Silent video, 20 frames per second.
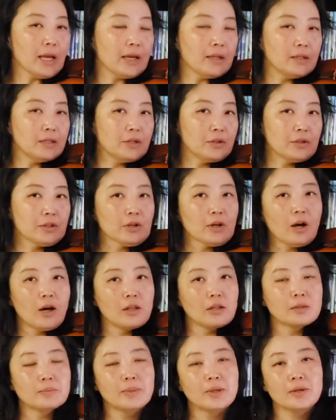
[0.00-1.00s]
and near the
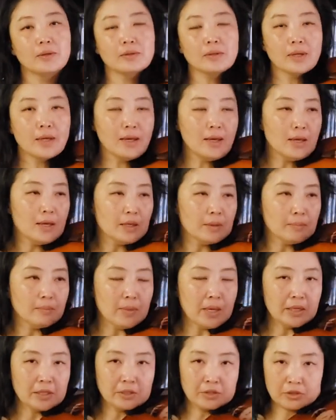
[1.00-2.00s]
collarbone,
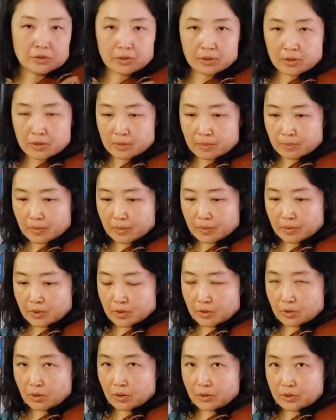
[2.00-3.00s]
making sure this
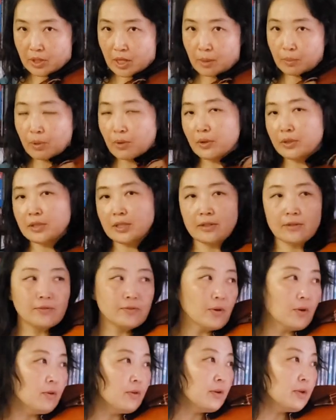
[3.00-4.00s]
scroll is not pointing
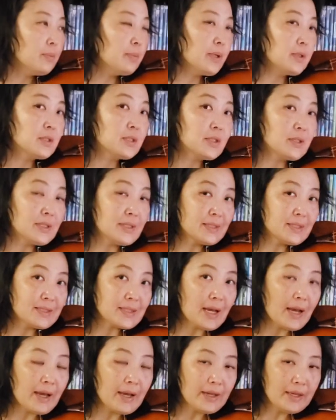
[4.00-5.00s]
forward but to the
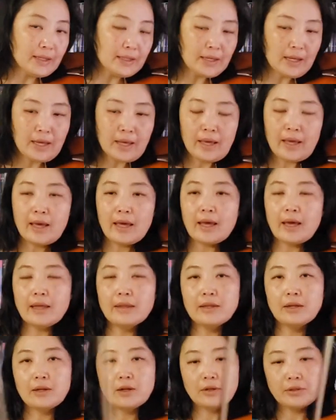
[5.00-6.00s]
side. And
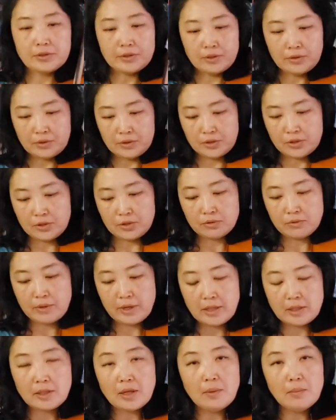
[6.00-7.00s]
then also
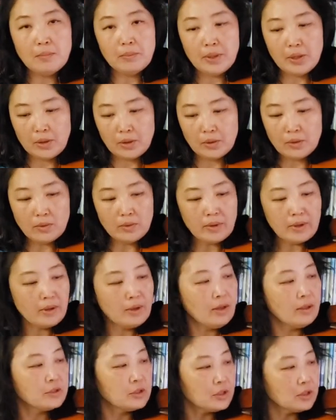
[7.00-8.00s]
straight bow.
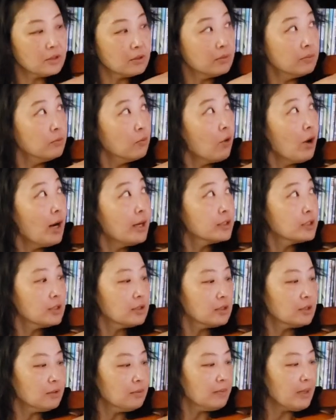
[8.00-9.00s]
Just
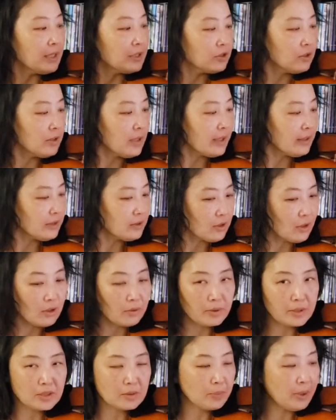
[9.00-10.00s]
watch to make sure that it's
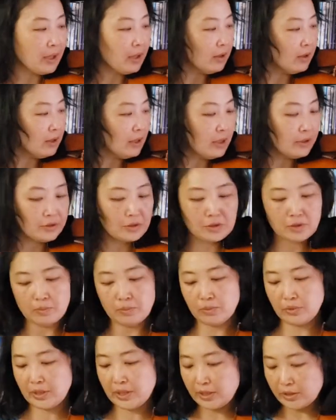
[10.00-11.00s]
always parallel to the
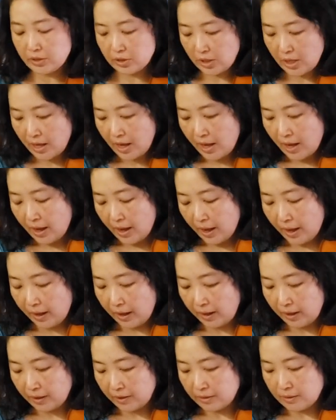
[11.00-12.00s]
bridge,
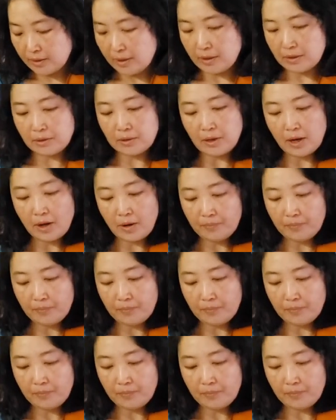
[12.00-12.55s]
and then